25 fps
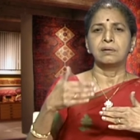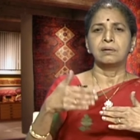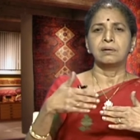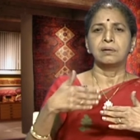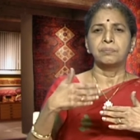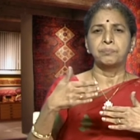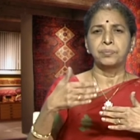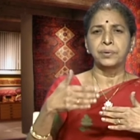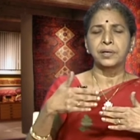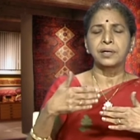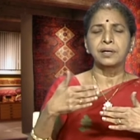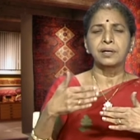
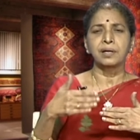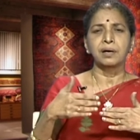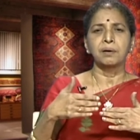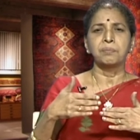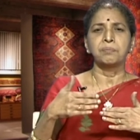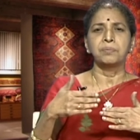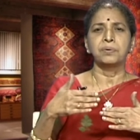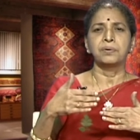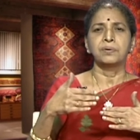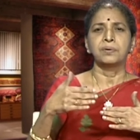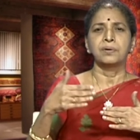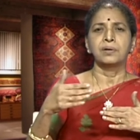picked up,
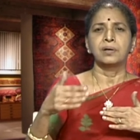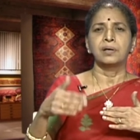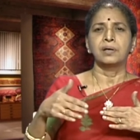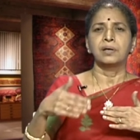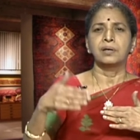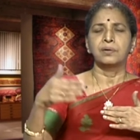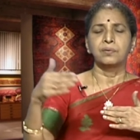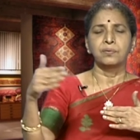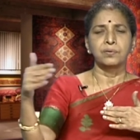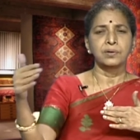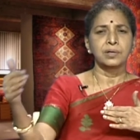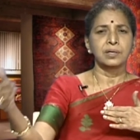you
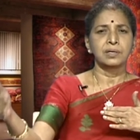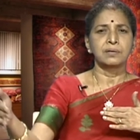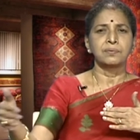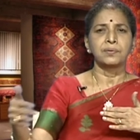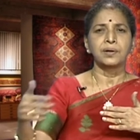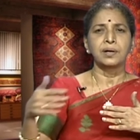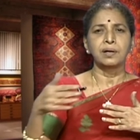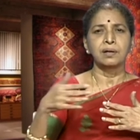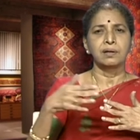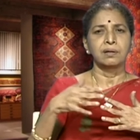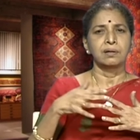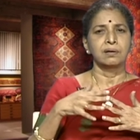know, it
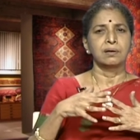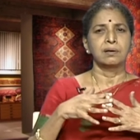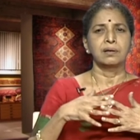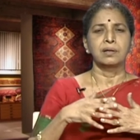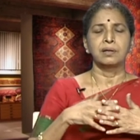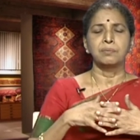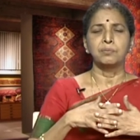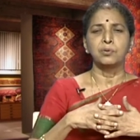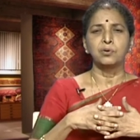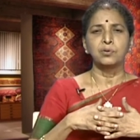will remove